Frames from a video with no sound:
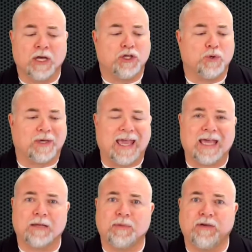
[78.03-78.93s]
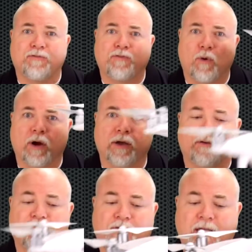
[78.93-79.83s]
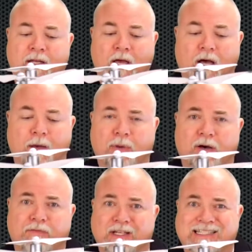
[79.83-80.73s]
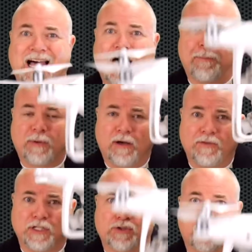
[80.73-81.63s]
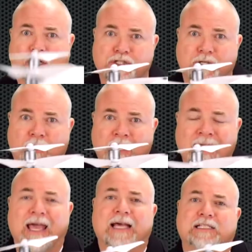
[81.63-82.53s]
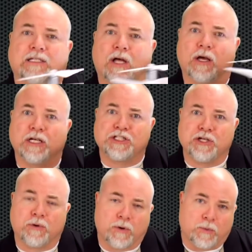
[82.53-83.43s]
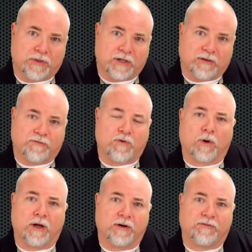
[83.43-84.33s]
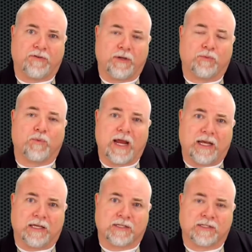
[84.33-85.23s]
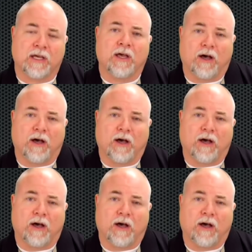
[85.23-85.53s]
you can be 400 feet above the top of the structure as long as you are within 400 feet radius